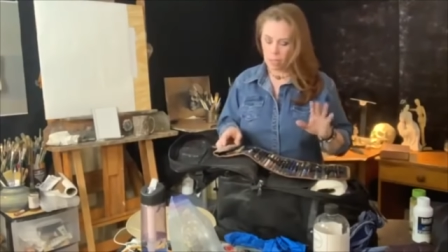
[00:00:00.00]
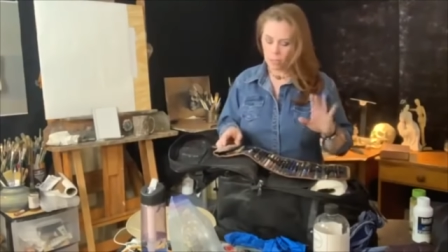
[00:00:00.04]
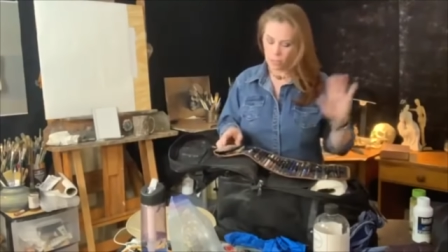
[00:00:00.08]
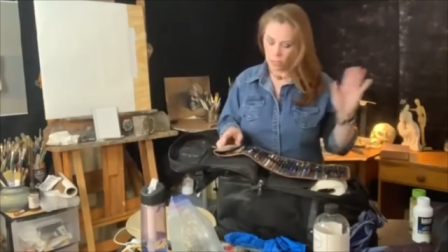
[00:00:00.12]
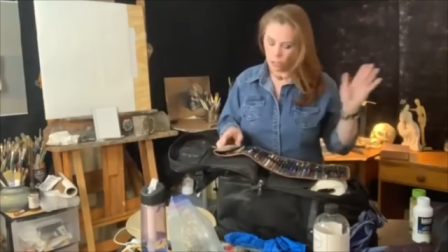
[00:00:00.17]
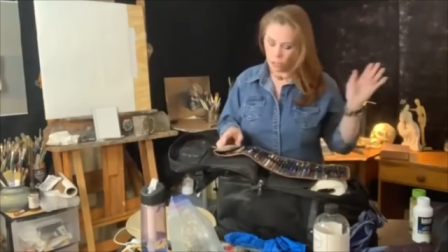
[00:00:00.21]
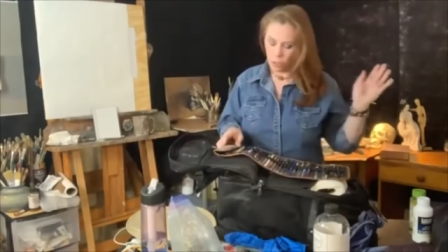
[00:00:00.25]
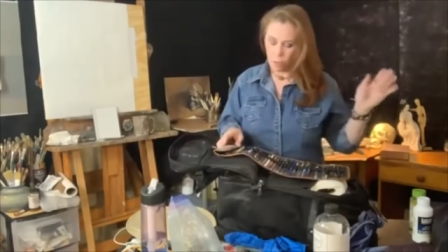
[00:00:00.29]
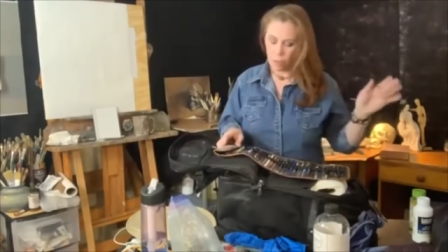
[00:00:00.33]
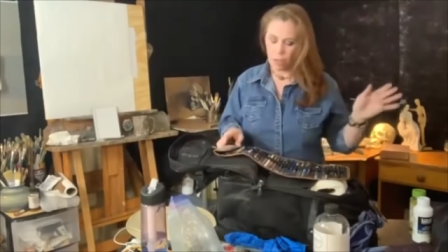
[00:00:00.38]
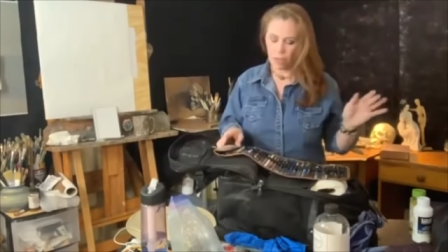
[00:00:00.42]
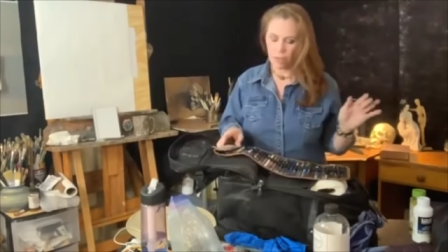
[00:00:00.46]

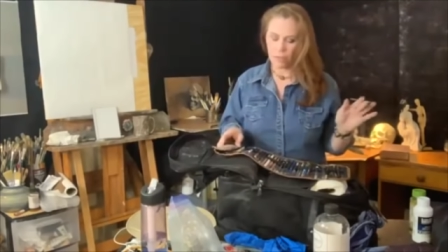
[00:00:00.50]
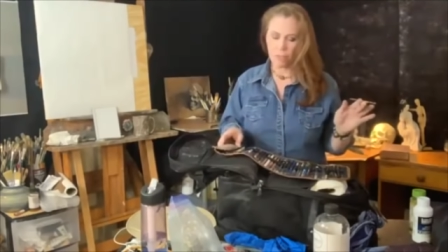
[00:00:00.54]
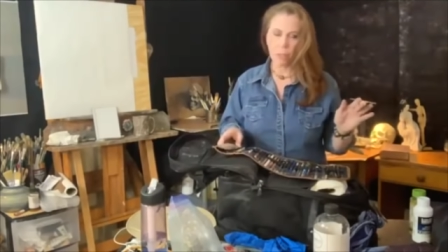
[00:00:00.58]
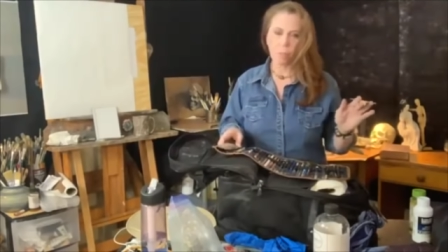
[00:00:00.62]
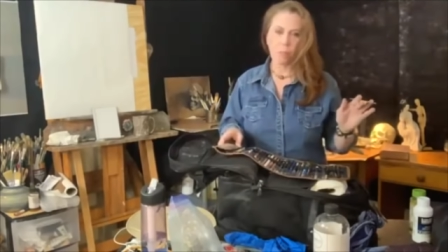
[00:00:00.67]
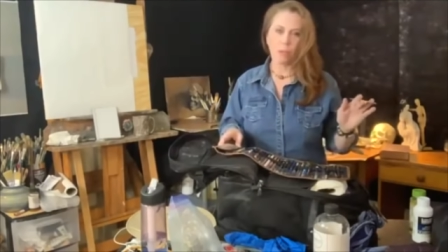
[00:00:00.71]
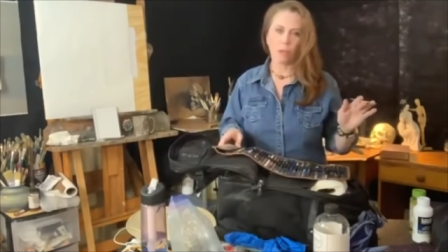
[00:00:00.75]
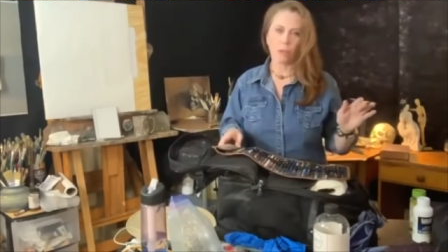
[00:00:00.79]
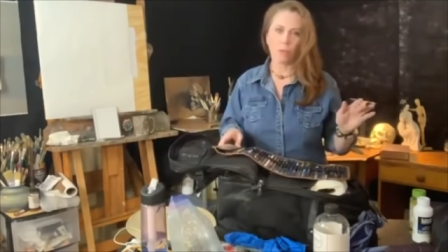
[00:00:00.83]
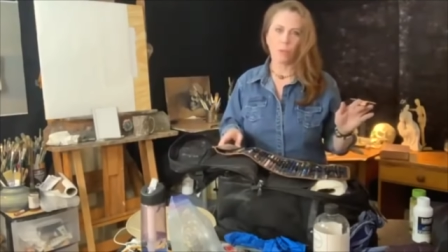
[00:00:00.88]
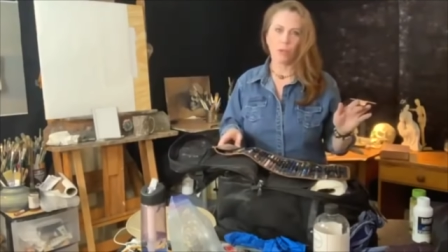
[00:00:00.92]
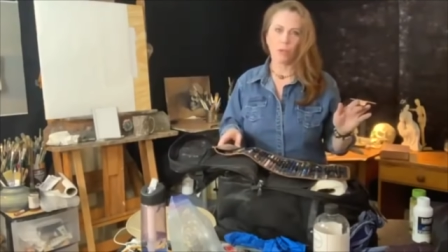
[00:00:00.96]
So you may have to
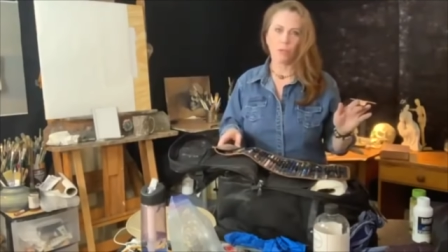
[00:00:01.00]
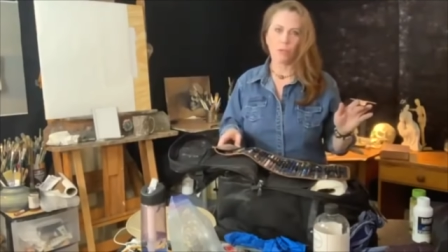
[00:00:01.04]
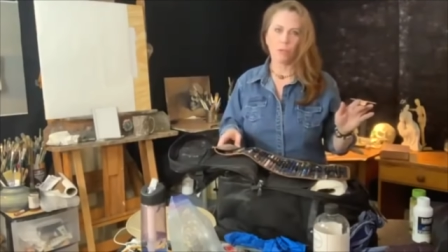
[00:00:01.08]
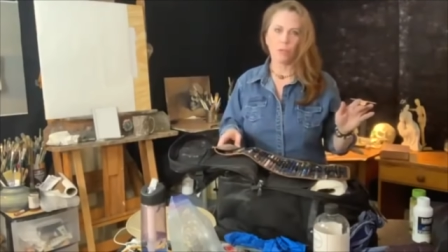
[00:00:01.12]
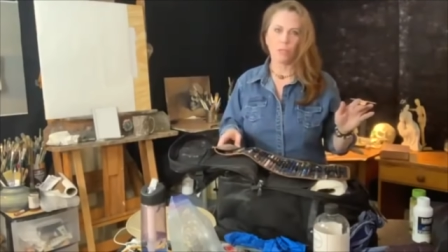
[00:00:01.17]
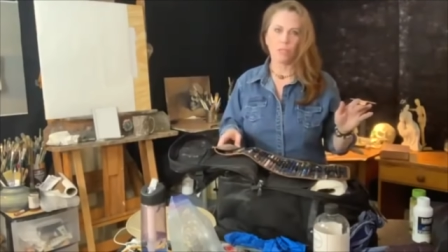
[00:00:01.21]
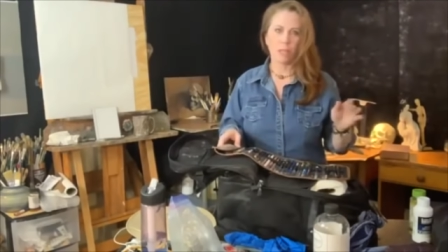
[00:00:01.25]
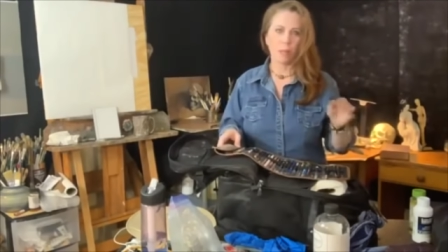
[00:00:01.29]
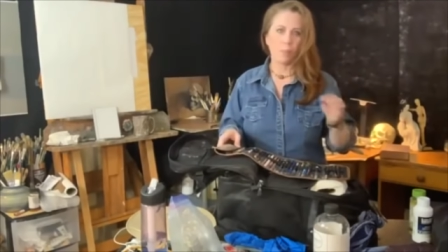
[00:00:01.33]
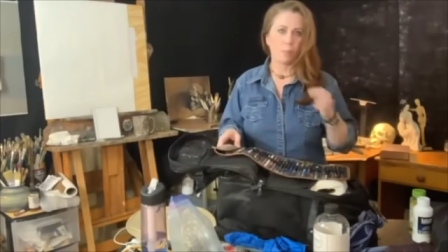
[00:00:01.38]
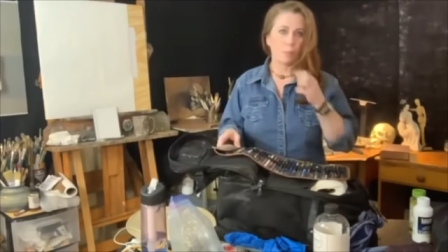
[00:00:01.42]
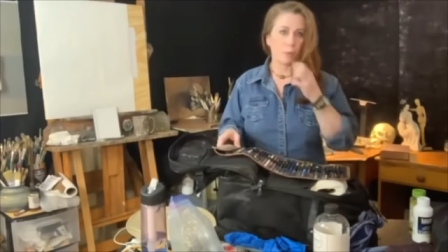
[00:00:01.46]
pick one of
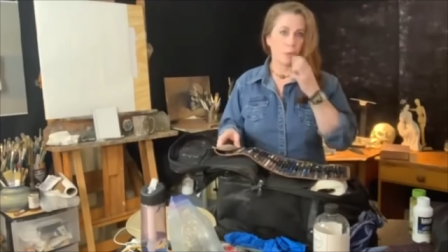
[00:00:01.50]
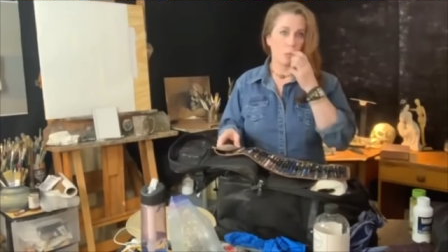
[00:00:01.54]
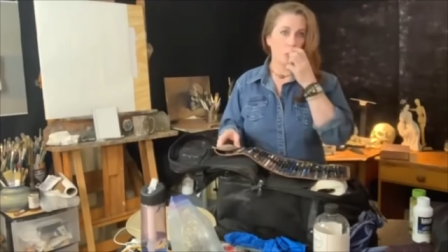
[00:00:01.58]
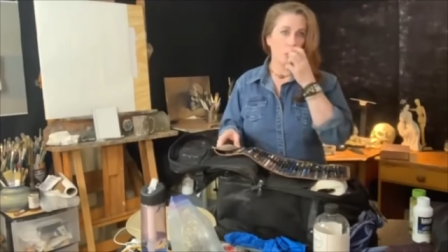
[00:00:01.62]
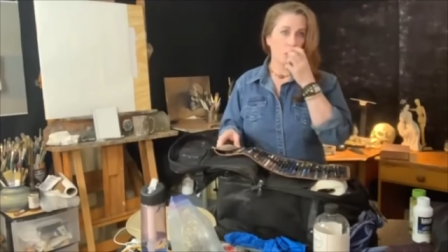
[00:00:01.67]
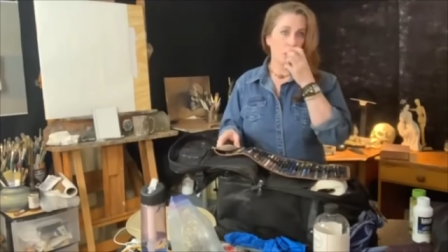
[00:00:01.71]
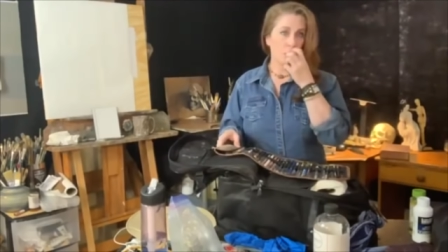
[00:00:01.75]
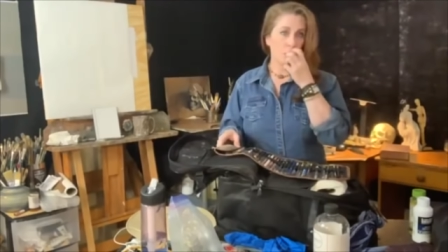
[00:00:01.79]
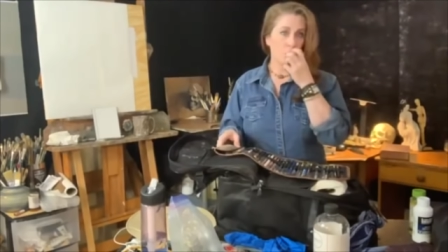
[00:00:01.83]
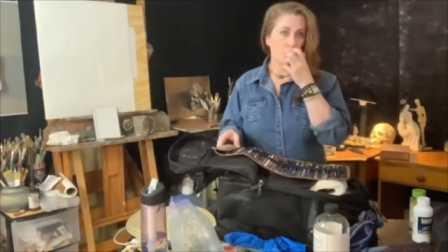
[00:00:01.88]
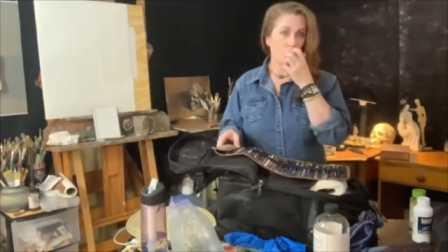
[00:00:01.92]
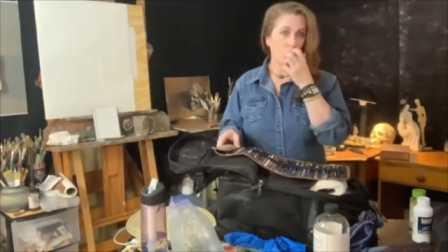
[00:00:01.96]
those up when you
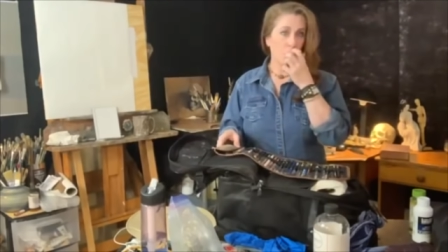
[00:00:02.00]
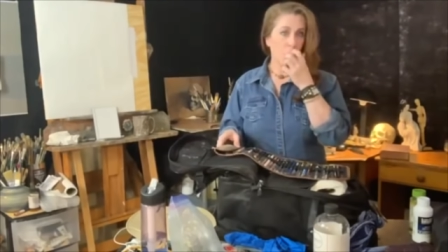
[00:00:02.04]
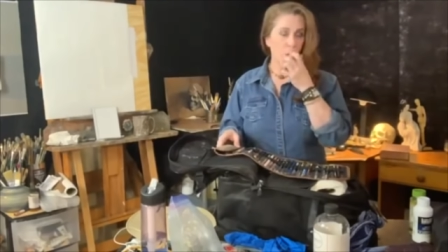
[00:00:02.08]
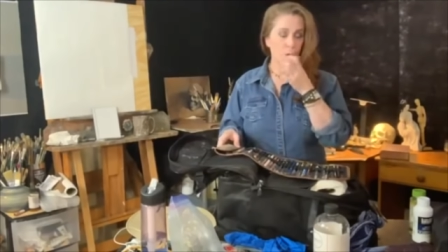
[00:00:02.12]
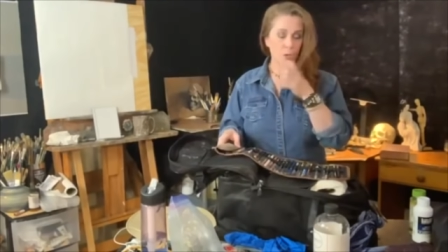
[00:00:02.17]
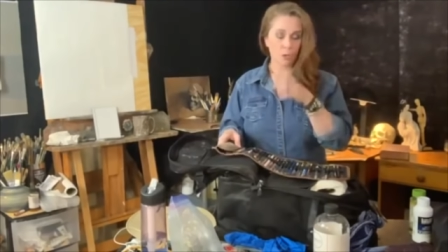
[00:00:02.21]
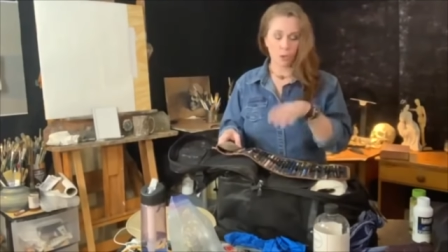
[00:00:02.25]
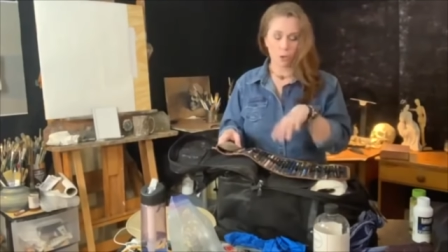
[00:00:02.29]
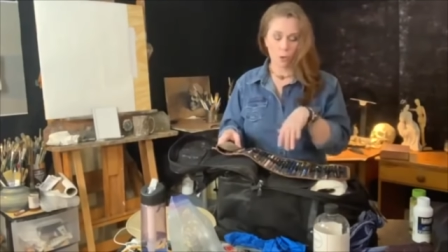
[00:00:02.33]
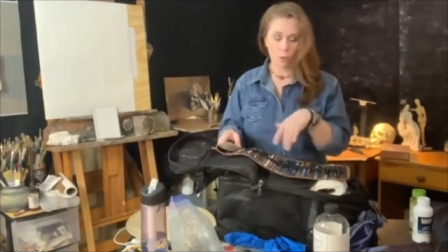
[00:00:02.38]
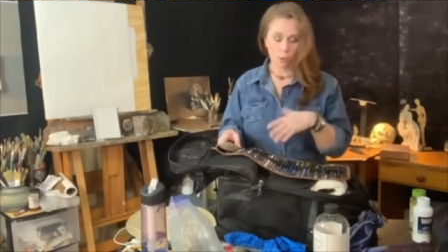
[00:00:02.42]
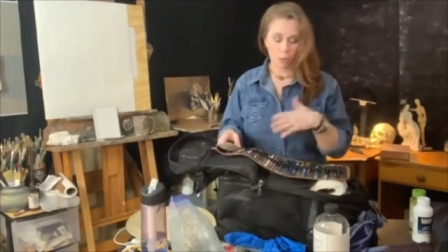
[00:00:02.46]
get to where
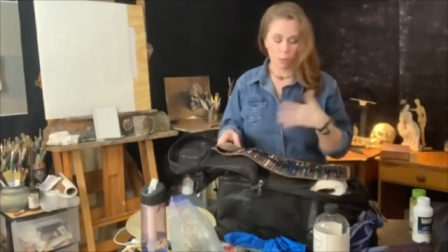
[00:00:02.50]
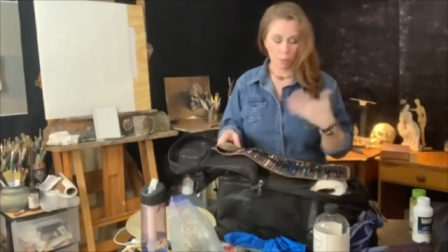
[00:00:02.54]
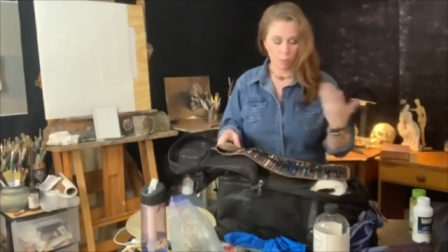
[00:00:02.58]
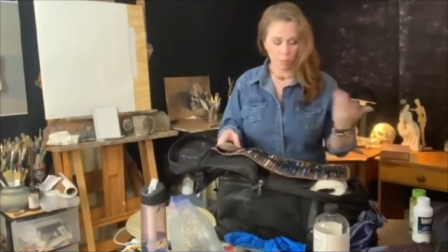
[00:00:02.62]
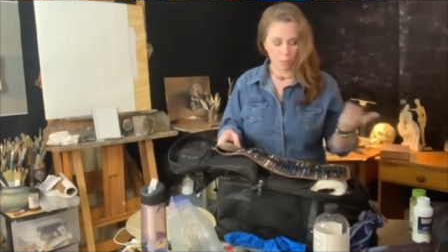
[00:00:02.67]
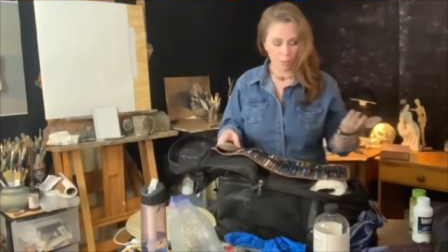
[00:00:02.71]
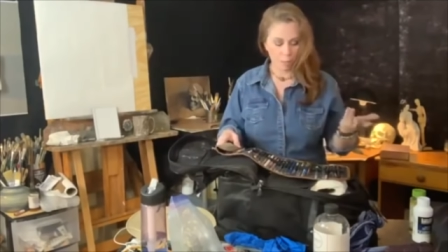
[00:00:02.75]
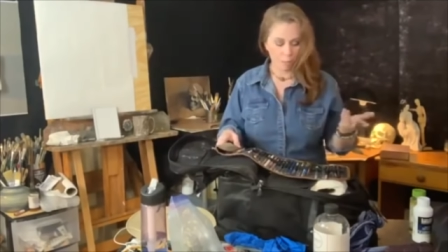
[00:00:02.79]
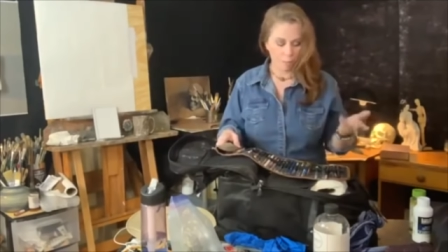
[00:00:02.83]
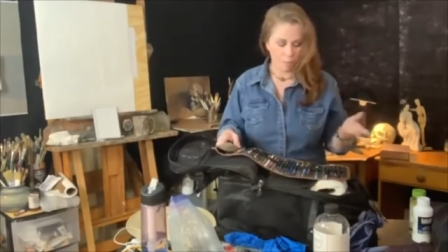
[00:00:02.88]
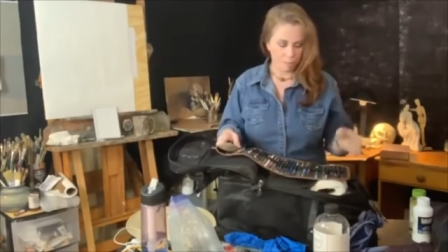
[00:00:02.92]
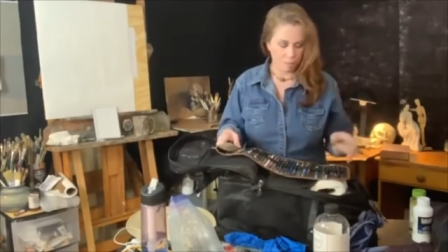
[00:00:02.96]
you're going,
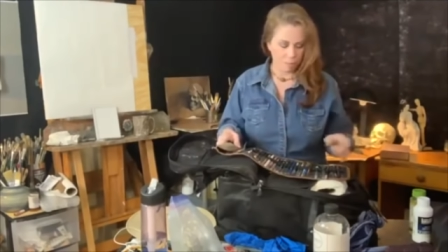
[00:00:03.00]
but